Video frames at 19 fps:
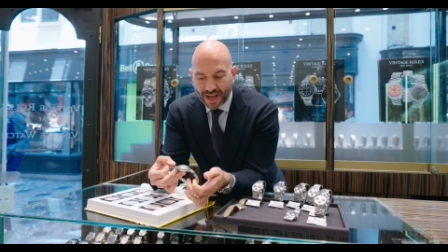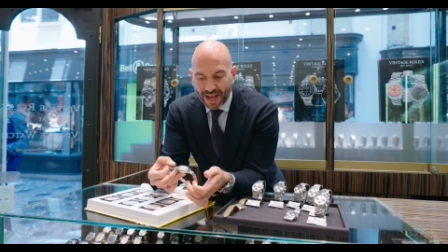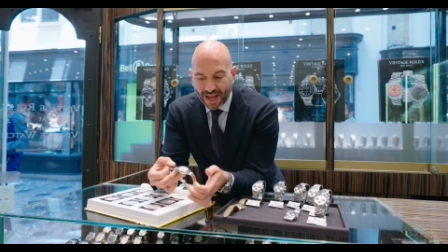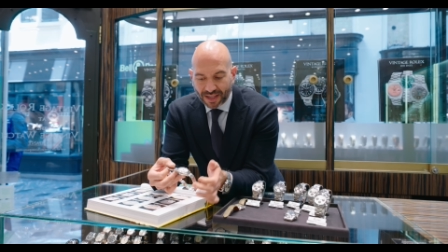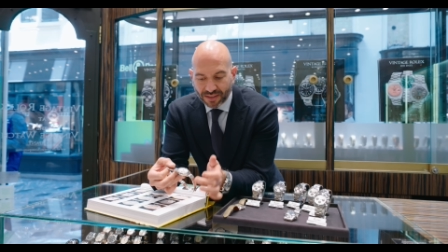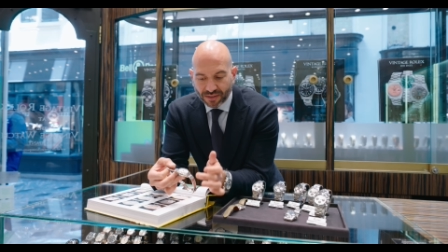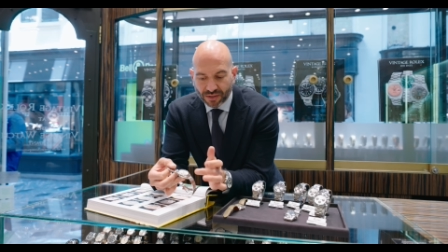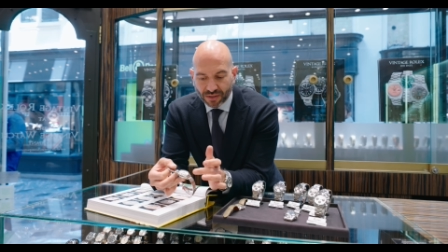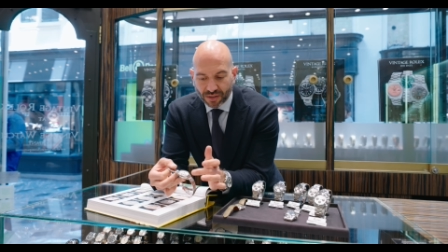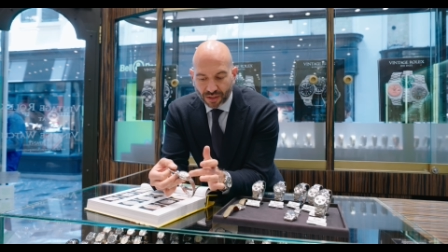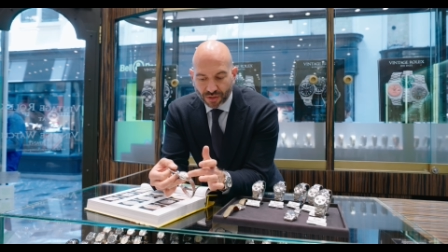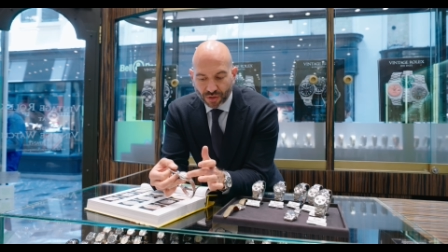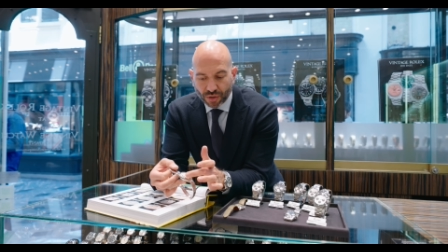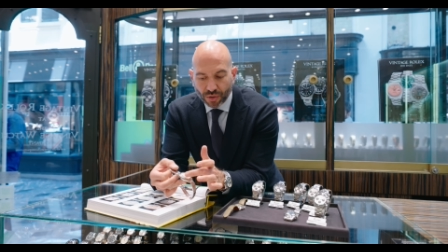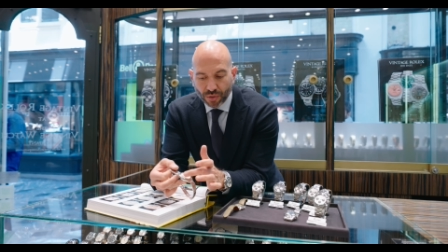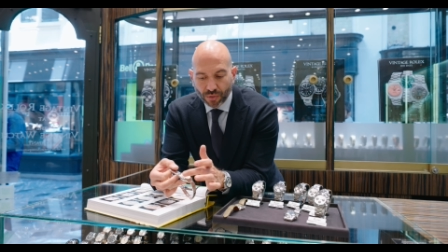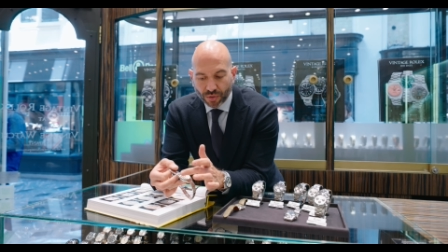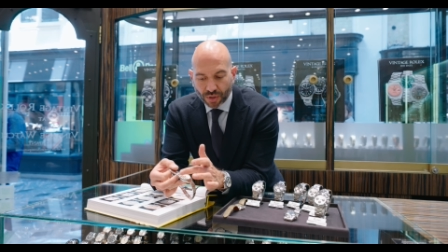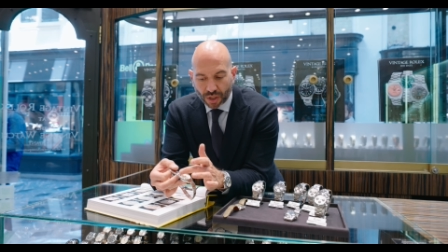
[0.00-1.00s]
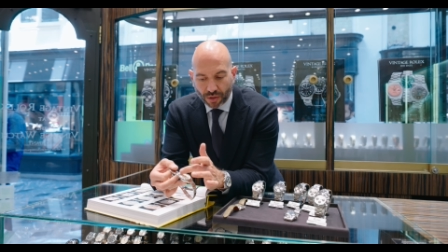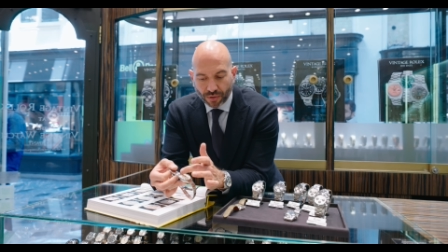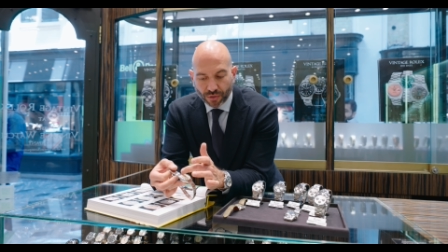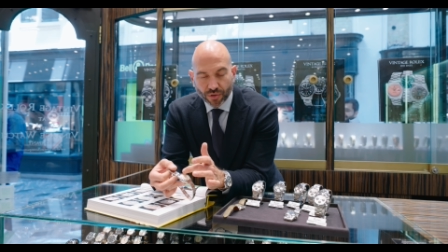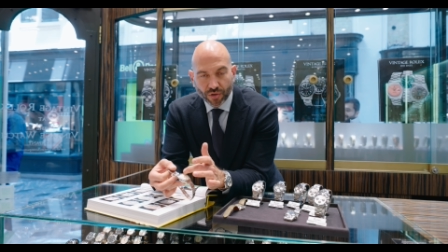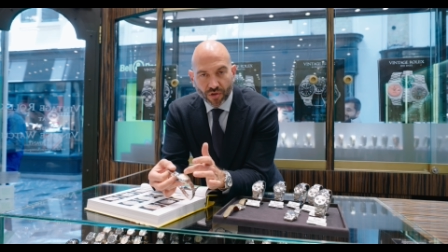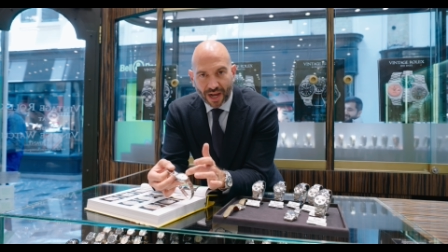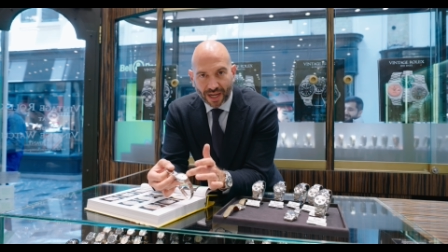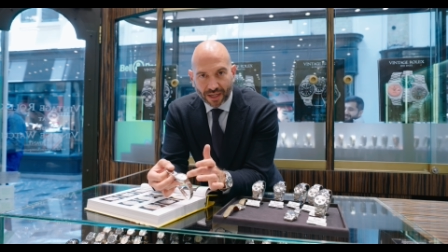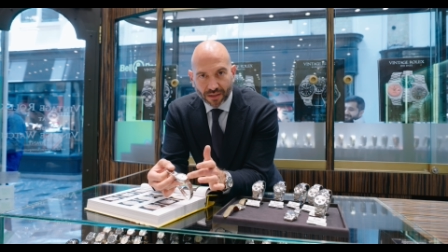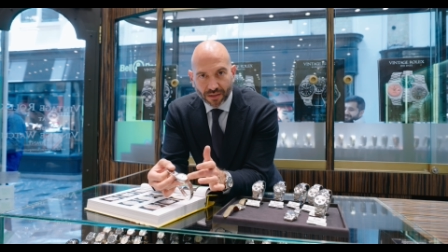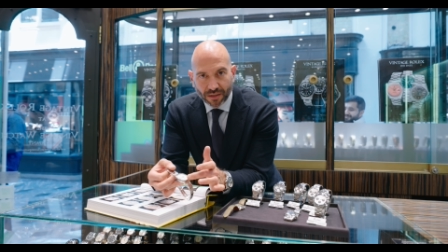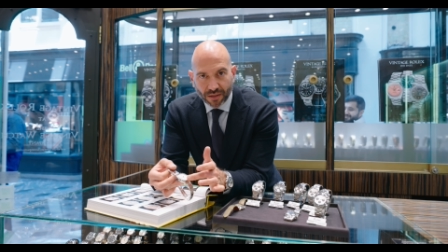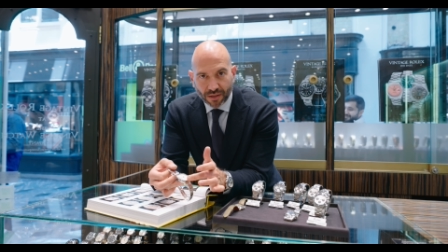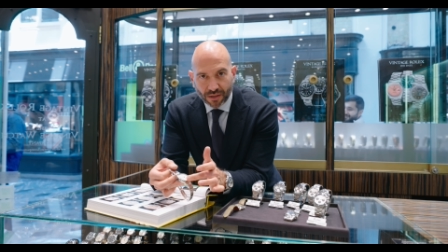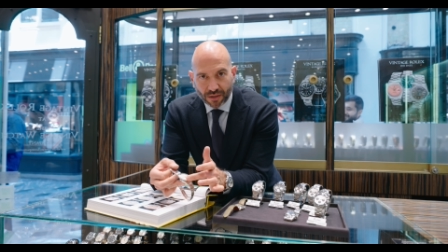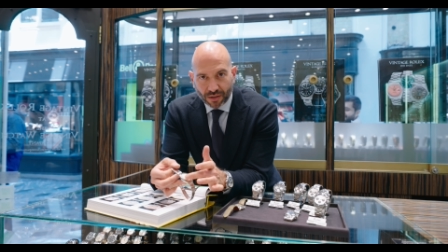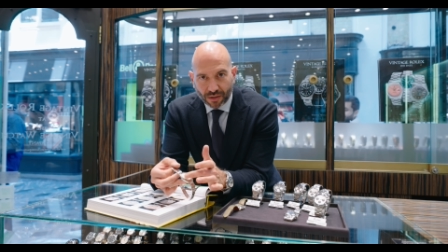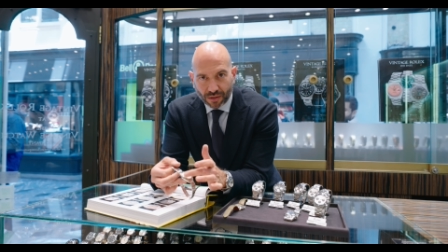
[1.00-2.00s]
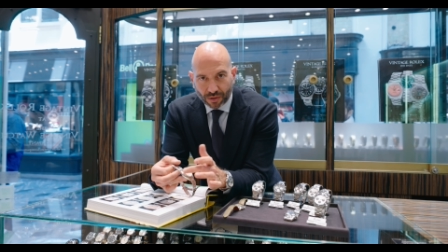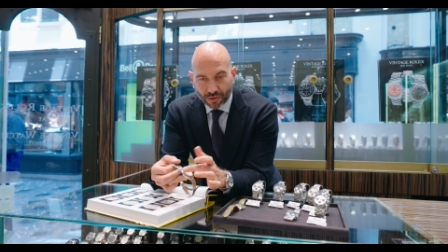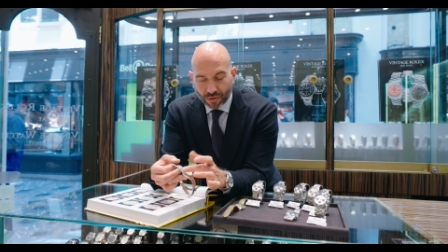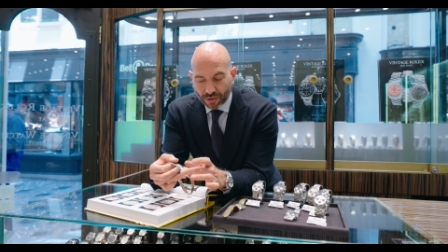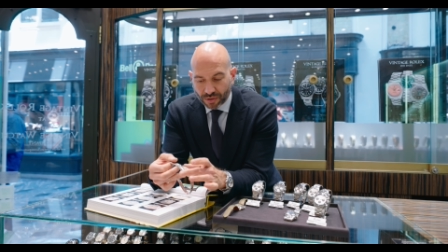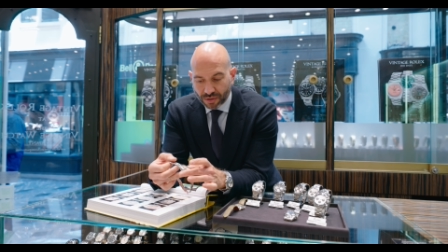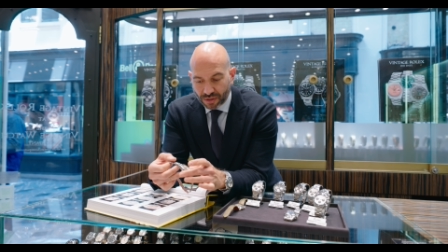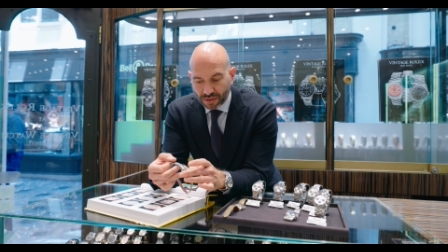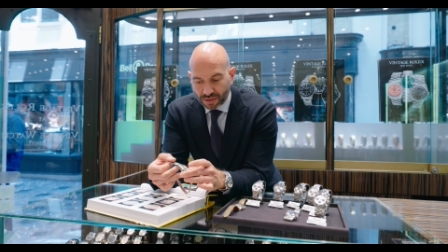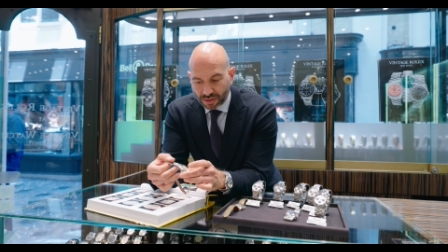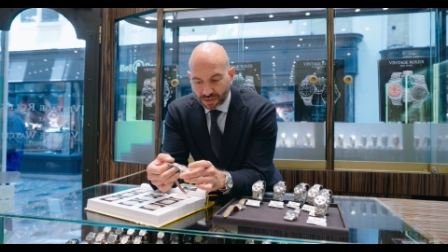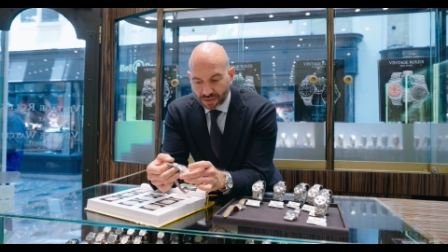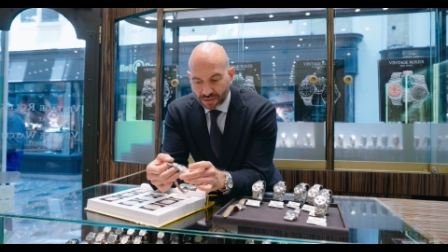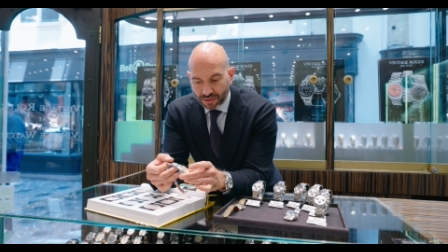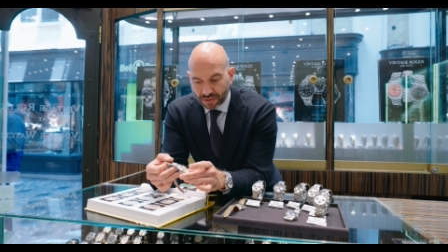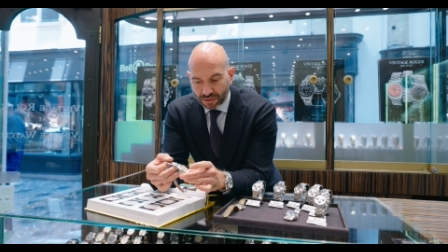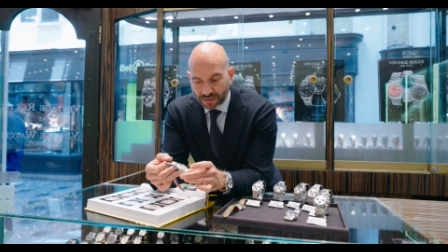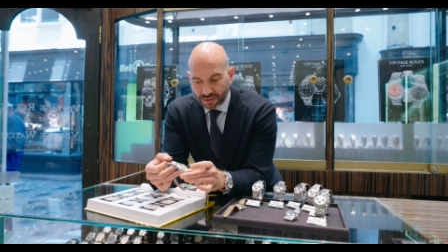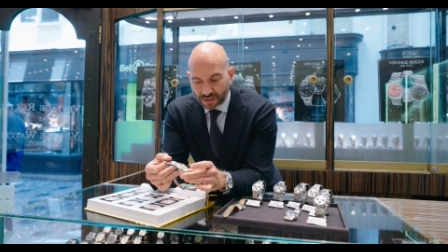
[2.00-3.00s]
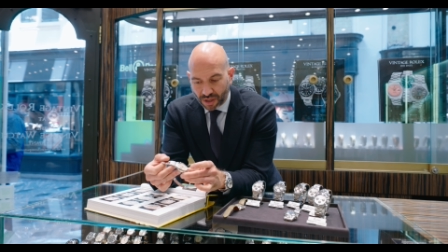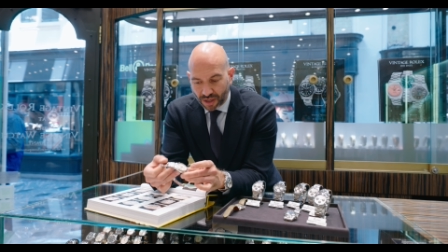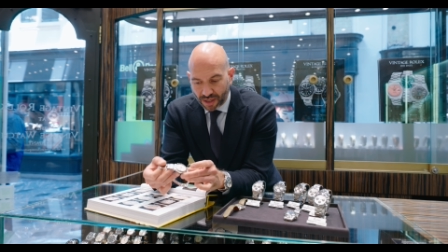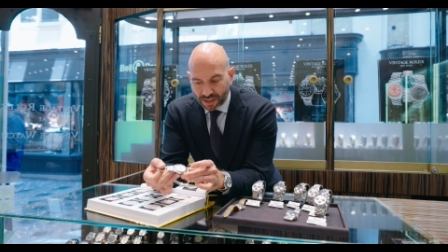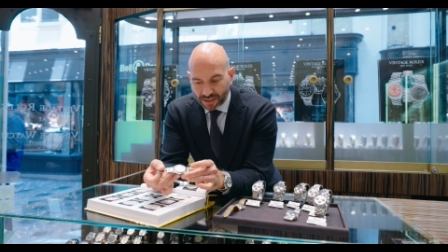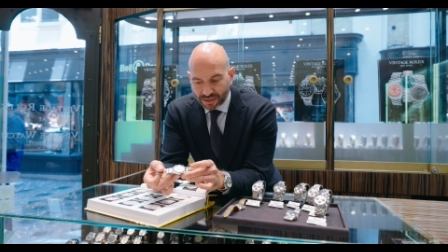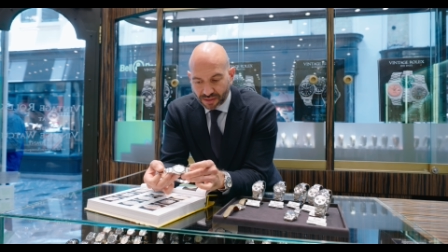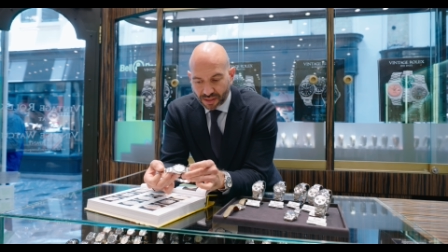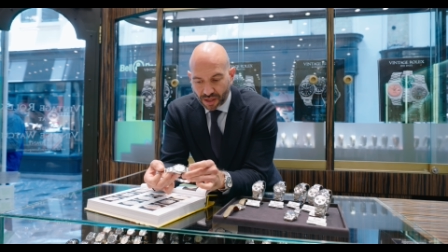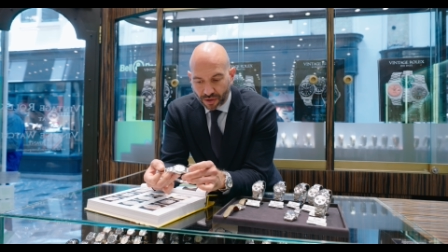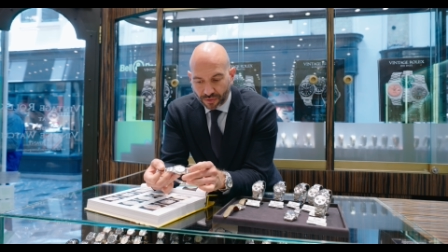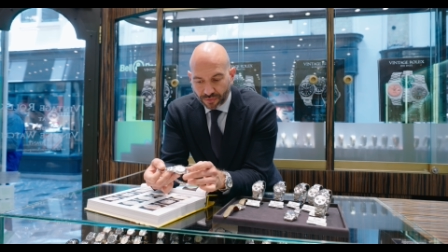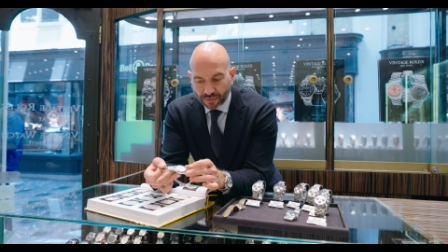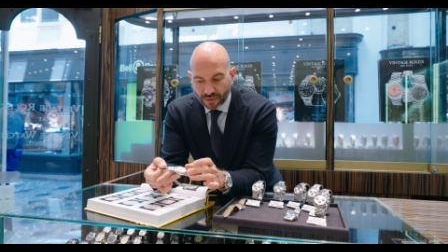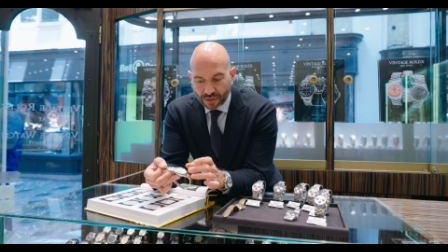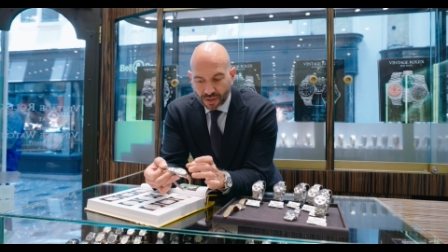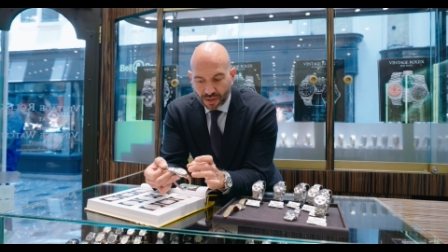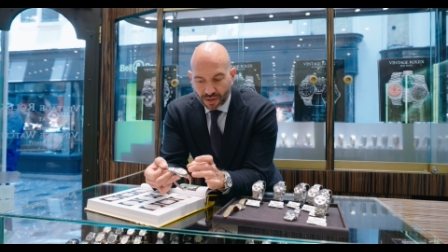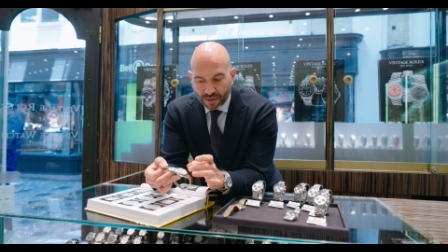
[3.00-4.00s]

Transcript: it has a two-tone track across the dial itself.